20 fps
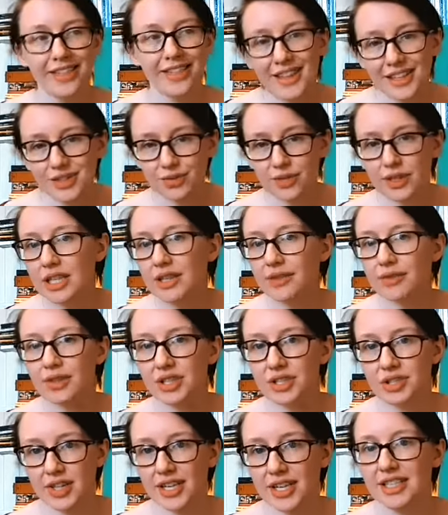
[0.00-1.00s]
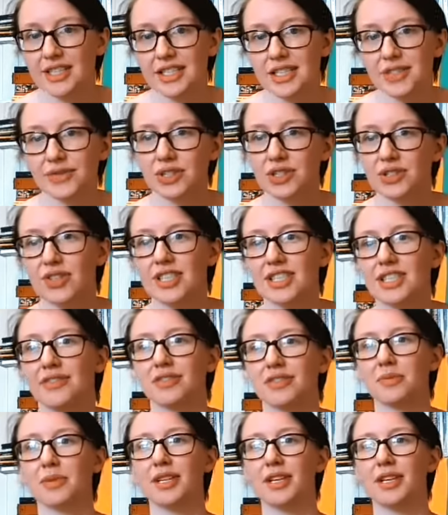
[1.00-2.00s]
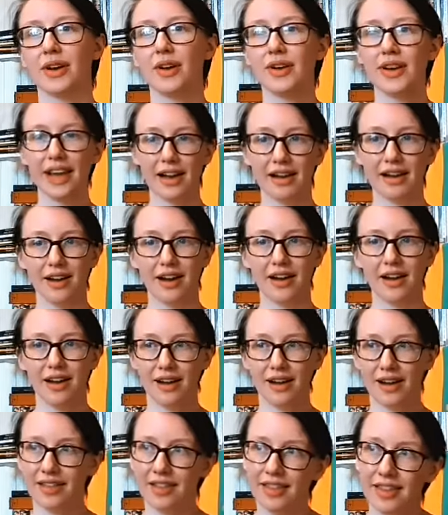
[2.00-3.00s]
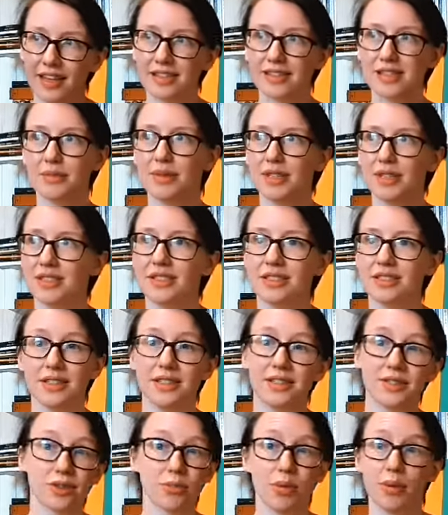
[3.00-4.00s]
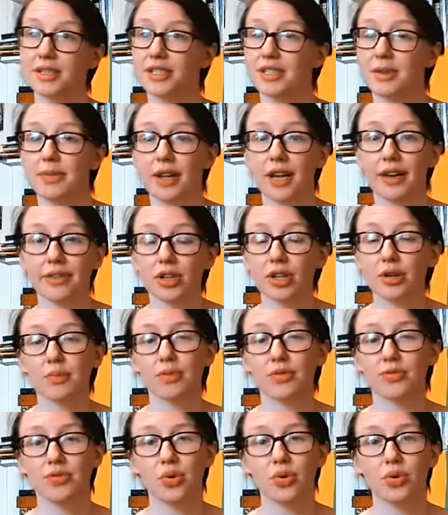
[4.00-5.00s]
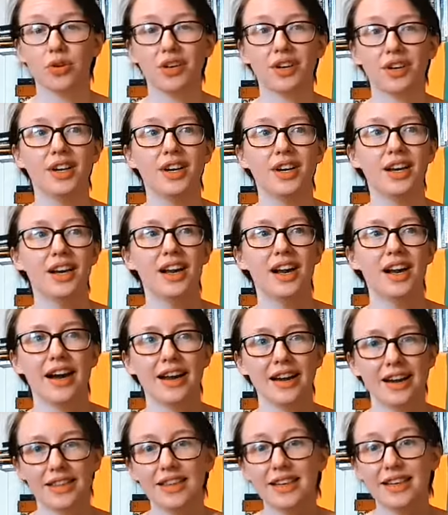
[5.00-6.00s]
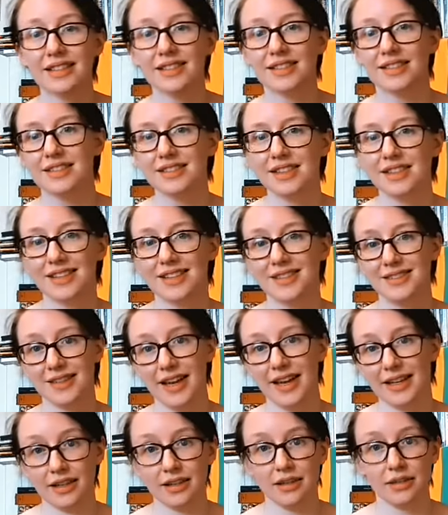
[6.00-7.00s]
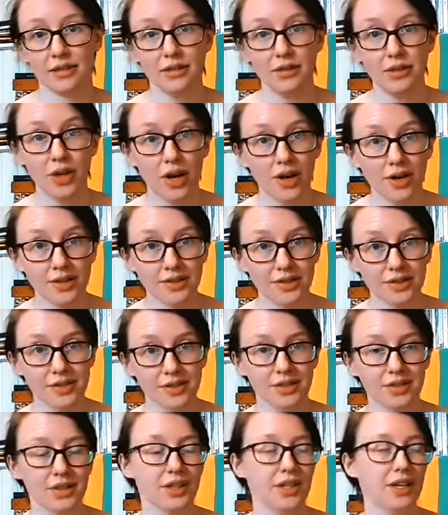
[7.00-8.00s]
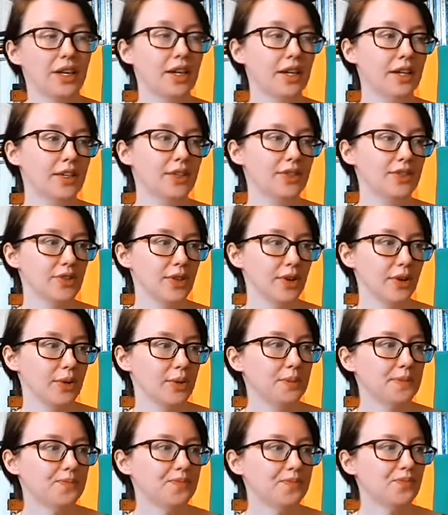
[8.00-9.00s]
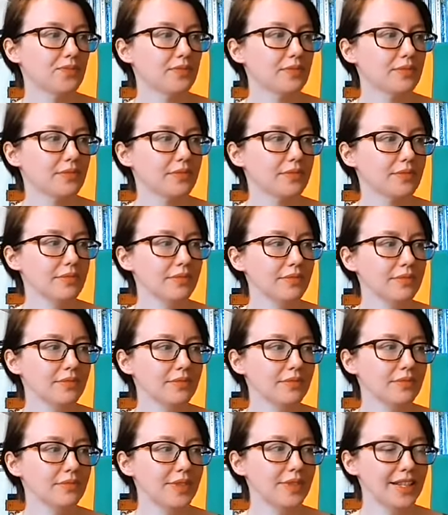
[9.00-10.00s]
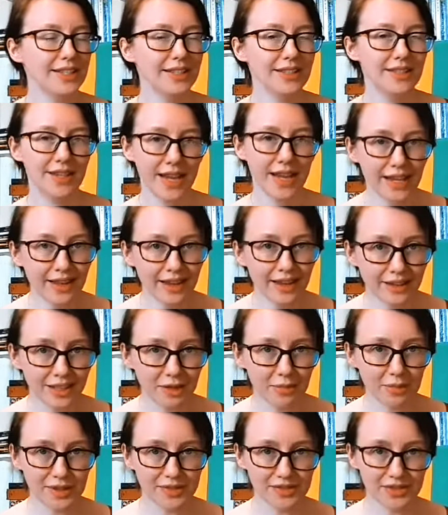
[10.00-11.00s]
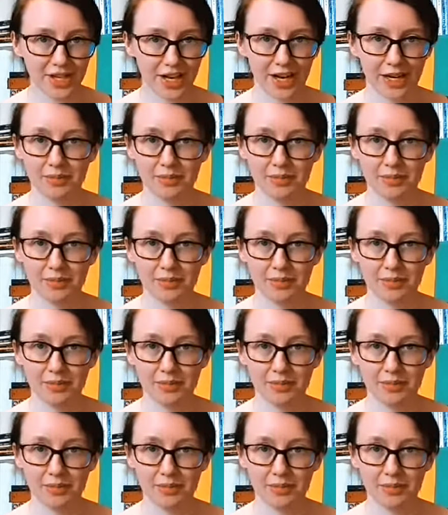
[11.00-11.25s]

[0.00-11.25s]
and that's really frustrating. It's frustrating for me going, okay, I, I think as I'm listening to this or maybe it's something I've heard before, and I think it's it's getting lost. So take that little bit of